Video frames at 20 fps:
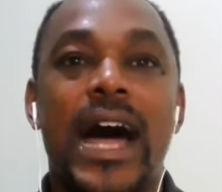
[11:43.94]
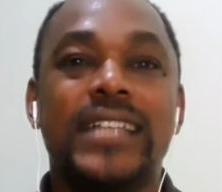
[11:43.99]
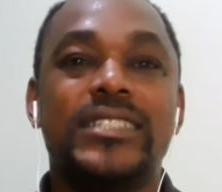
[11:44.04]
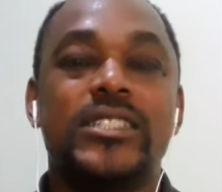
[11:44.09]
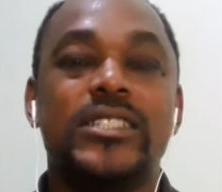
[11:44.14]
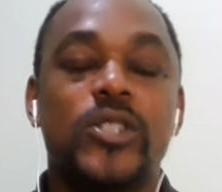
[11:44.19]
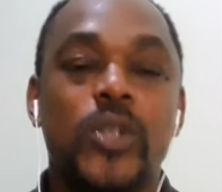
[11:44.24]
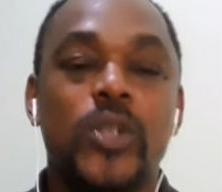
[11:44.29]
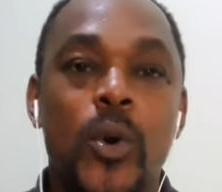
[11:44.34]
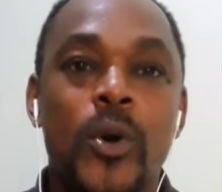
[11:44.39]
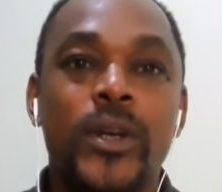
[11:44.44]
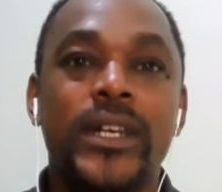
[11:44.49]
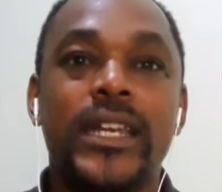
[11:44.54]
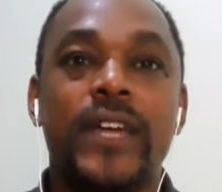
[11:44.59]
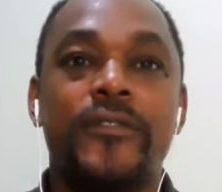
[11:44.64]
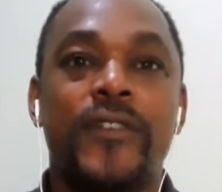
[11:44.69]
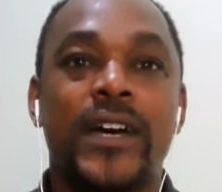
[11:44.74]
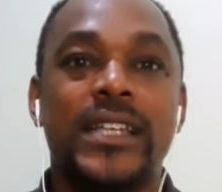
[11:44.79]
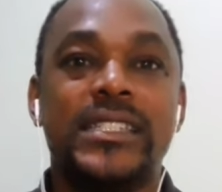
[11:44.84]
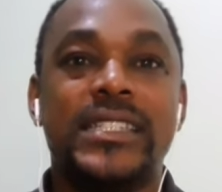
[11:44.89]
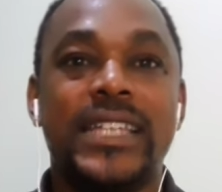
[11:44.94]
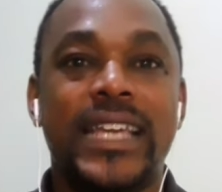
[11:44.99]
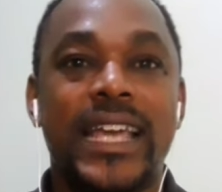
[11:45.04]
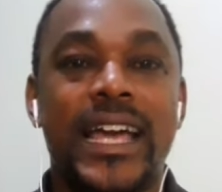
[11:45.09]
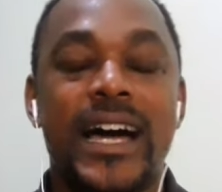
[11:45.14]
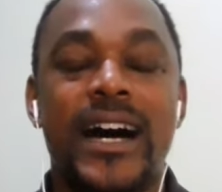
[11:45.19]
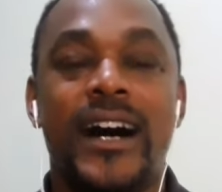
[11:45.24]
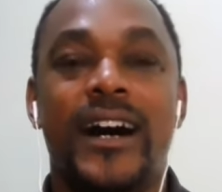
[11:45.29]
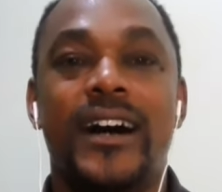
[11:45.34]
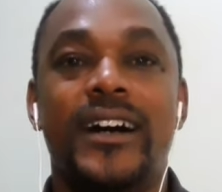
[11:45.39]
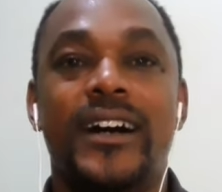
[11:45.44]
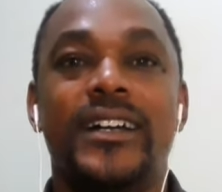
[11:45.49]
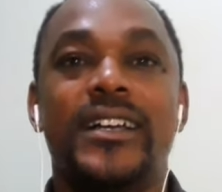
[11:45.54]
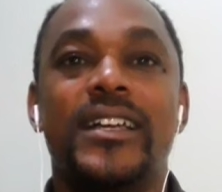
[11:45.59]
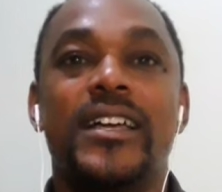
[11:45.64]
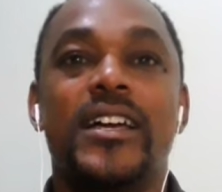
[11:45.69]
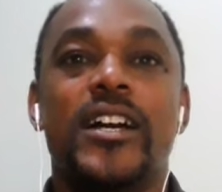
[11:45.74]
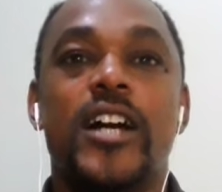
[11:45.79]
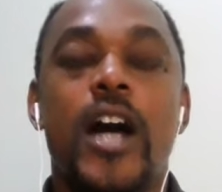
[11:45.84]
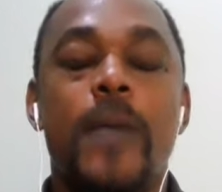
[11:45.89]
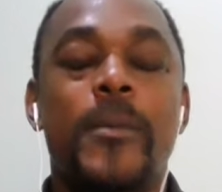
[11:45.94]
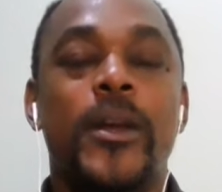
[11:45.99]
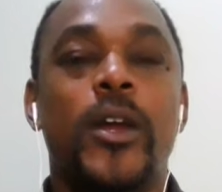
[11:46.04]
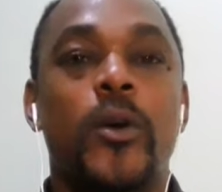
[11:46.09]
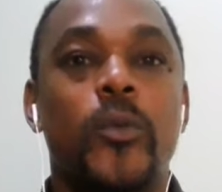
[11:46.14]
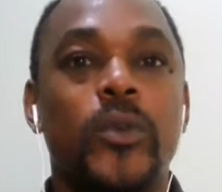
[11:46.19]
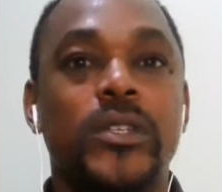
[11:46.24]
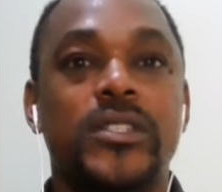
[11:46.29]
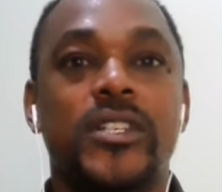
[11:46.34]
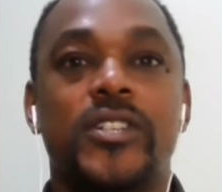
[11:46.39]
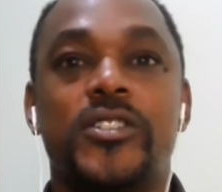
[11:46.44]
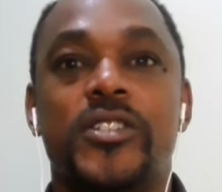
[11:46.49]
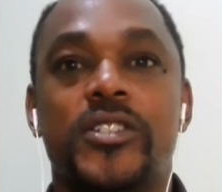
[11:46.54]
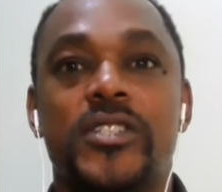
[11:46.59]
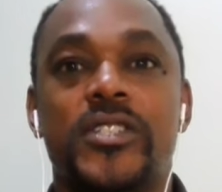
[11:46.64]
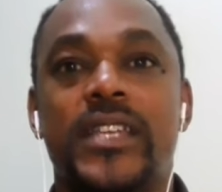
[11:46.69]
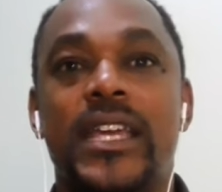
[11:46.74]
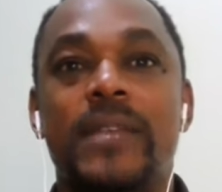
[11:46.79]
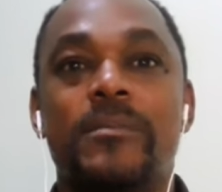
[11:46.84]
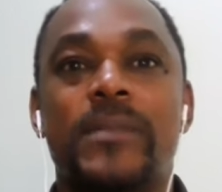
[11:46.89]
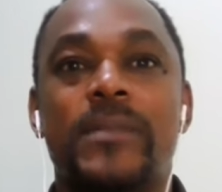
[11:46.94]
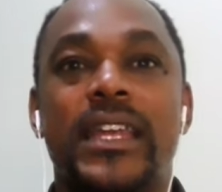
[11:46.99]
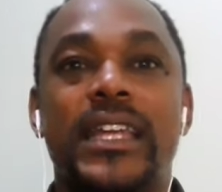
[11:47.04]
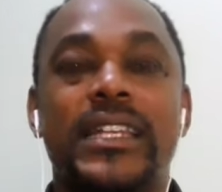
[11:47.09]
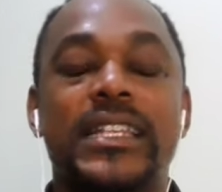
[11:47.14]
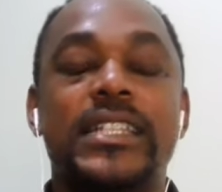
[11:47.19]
as tone deaf as they are, coming up with such a statement.